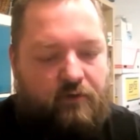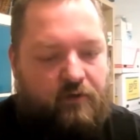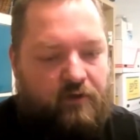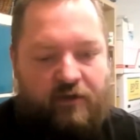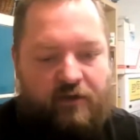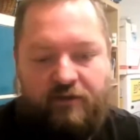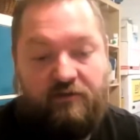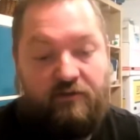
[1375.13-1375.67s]

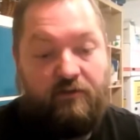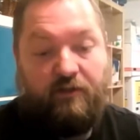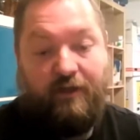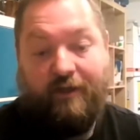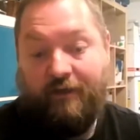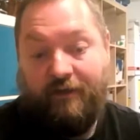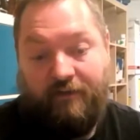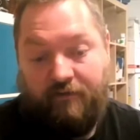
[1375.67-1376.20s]
kitchen
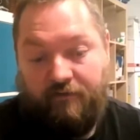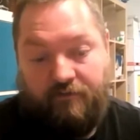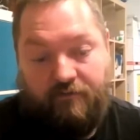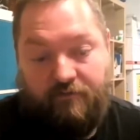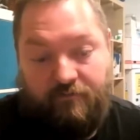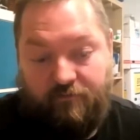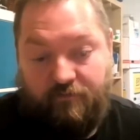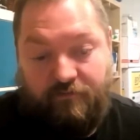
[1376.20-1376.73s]
aid
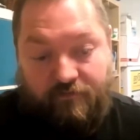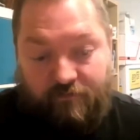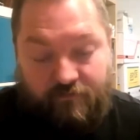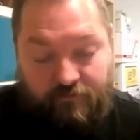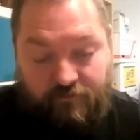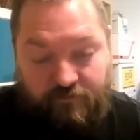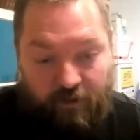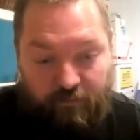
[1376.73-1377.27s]

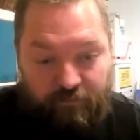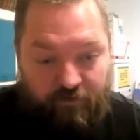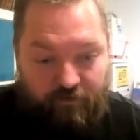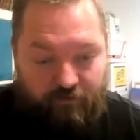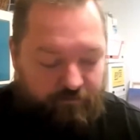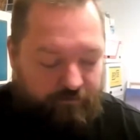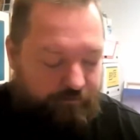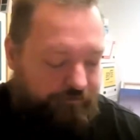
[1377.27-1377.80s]
type
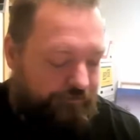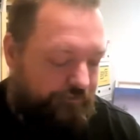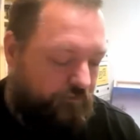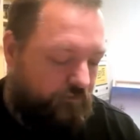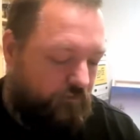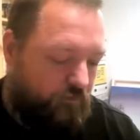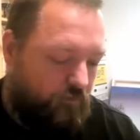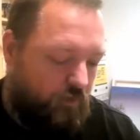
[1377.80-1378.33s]
stuff?
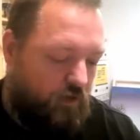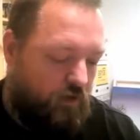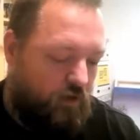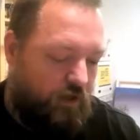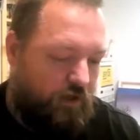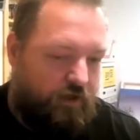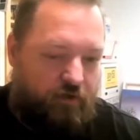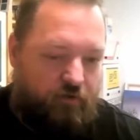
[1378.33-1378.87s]

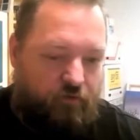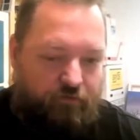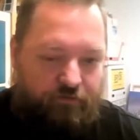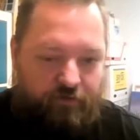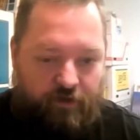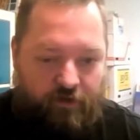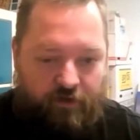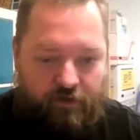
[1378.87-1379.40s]
And I could
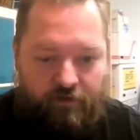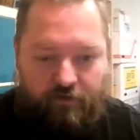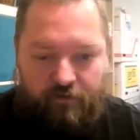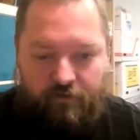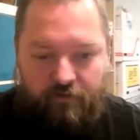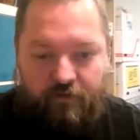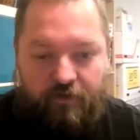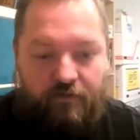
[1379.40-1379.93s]
say
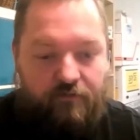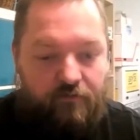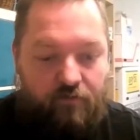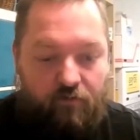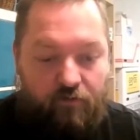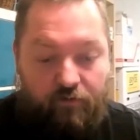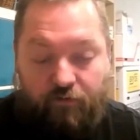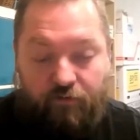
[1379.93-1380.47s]
uh, yes
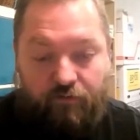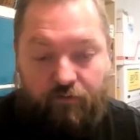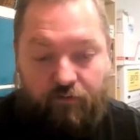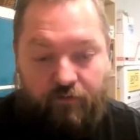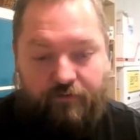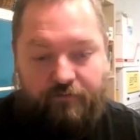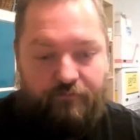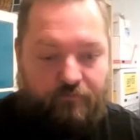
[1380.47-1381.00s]
or no,
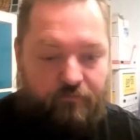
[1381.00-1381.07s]
or